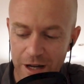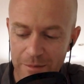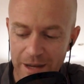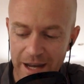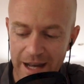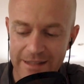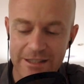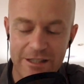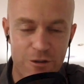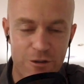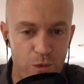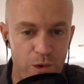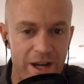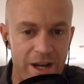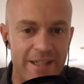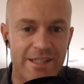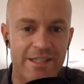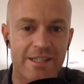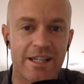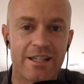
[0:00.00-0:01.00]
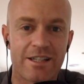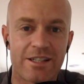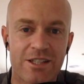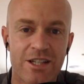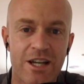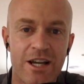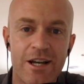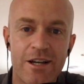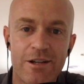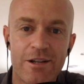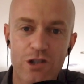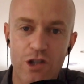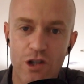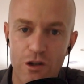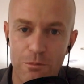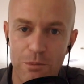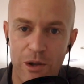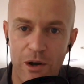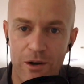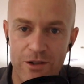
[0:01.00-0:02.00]
rebounds, 3 assists,
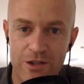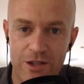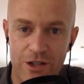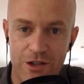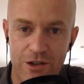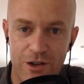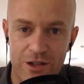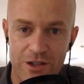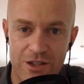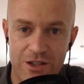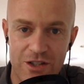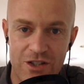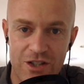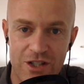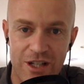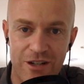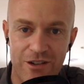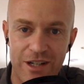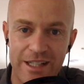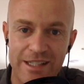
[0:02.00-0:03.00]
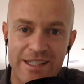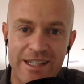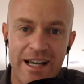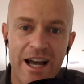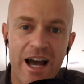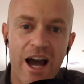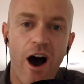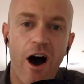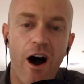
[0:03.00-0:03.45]
2 blocks across the series.